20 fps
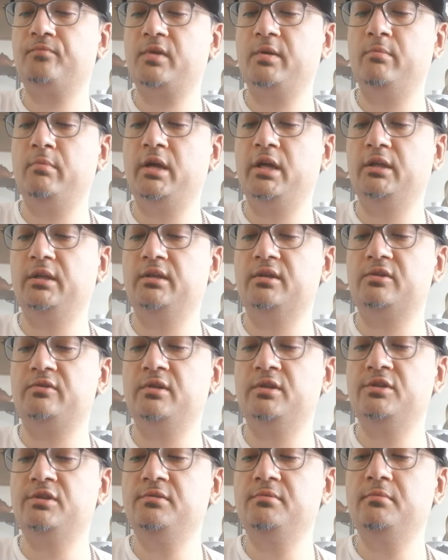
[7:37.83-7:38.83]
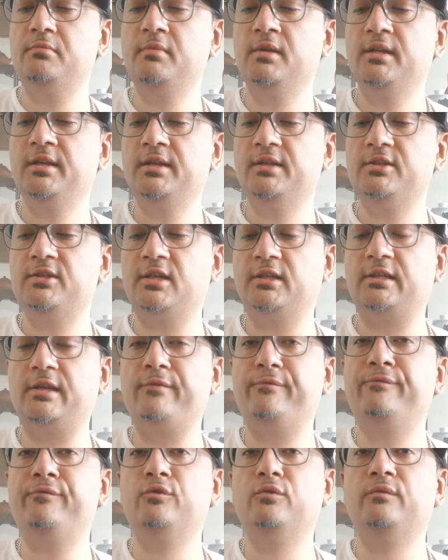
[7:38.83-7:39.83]
Mildly astringent. It's got
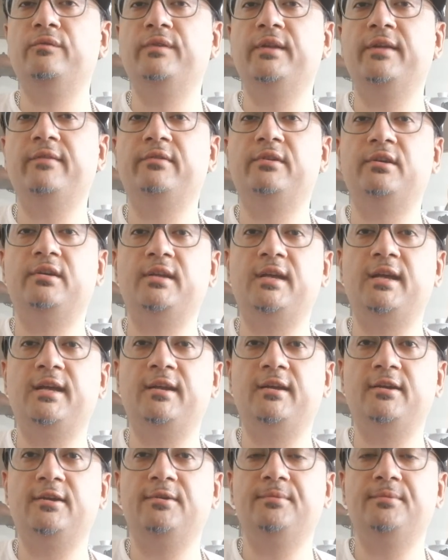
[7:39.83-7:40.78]
that full flavor that